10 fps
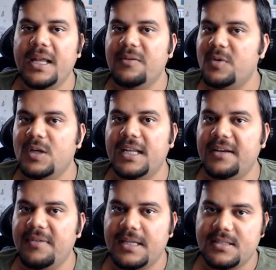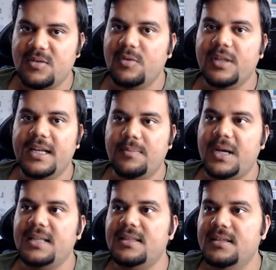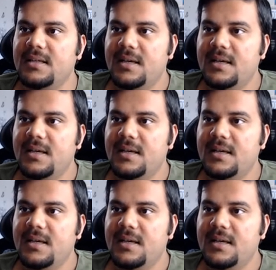I won't advise to go that path.